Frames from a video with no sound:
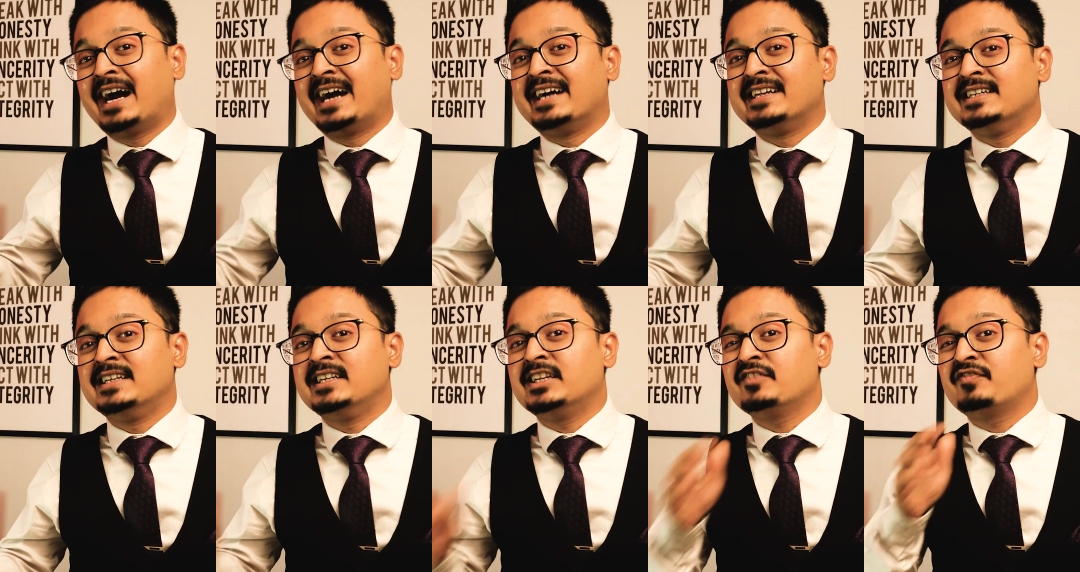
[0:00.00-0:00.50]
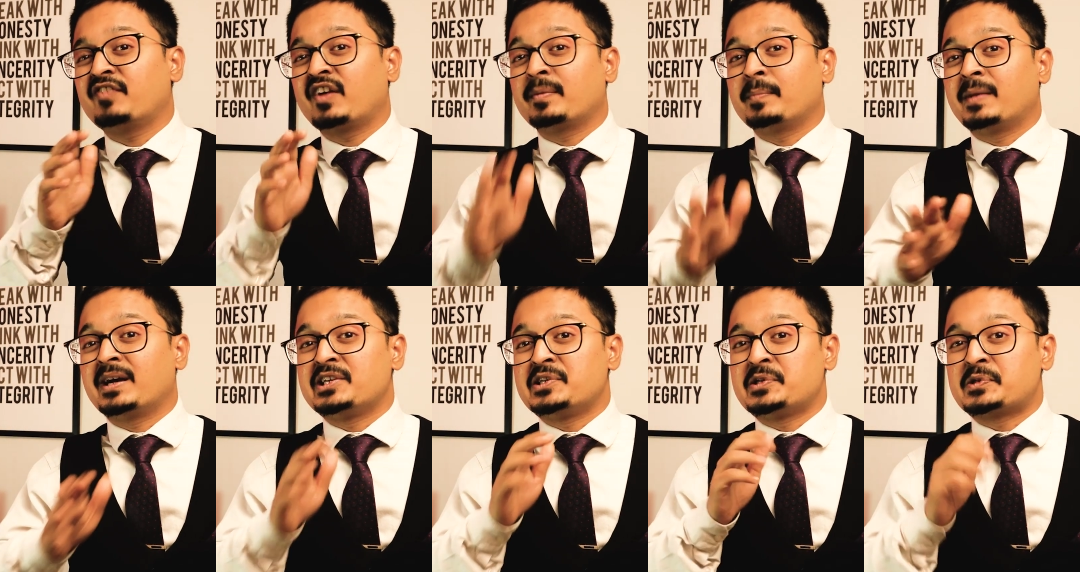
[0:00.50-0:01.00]
identify
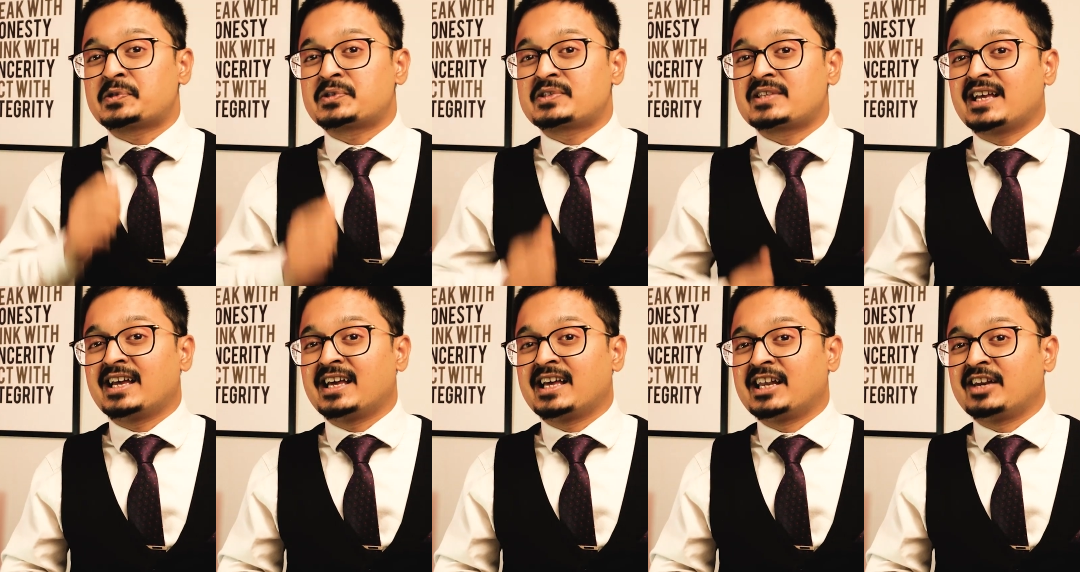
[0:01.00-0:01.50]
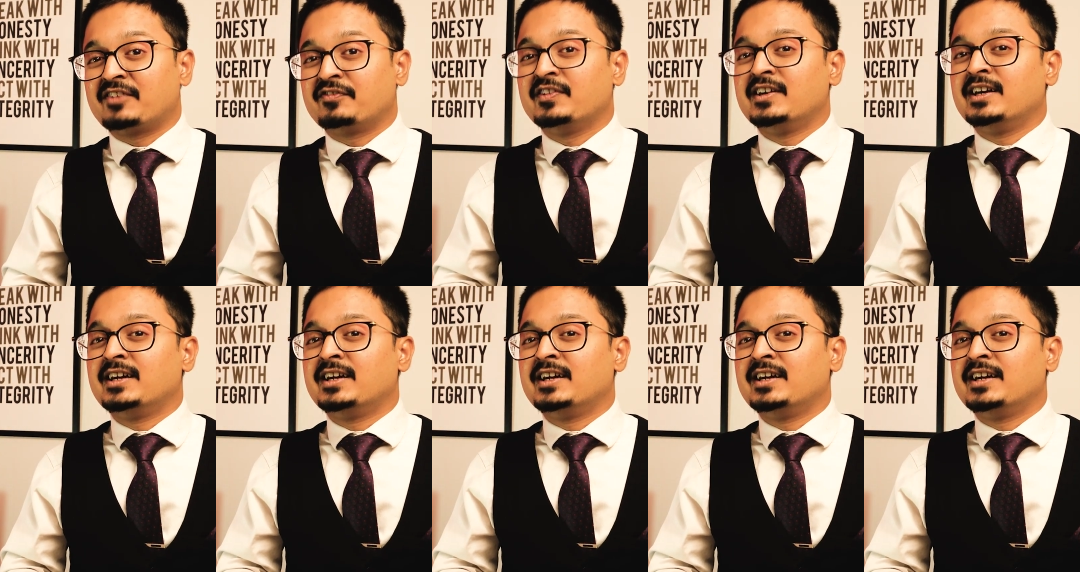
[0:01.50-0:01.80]
by yourself